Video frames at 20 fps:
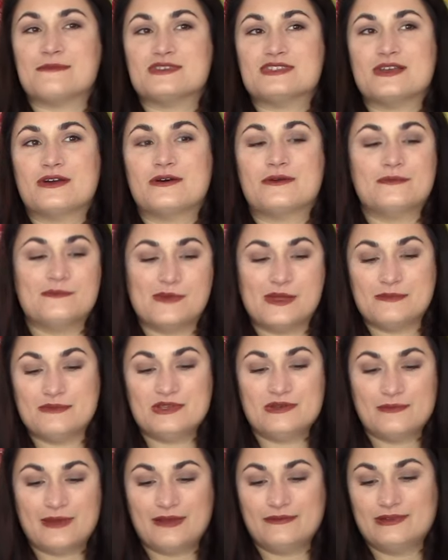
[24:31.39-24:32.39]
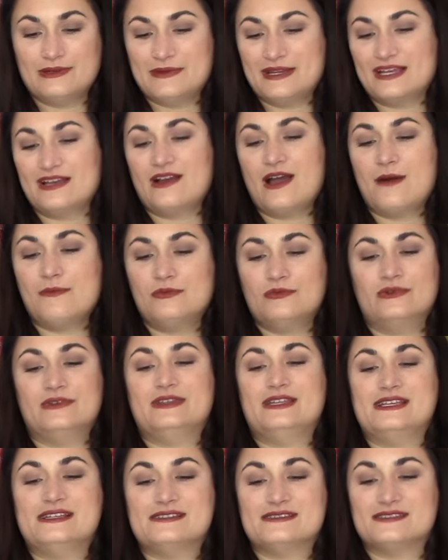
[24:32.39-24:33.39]
So maybe you might want to make a couple of
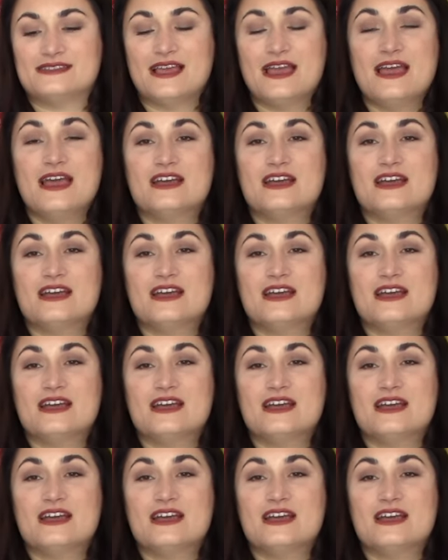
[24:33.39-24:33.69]
these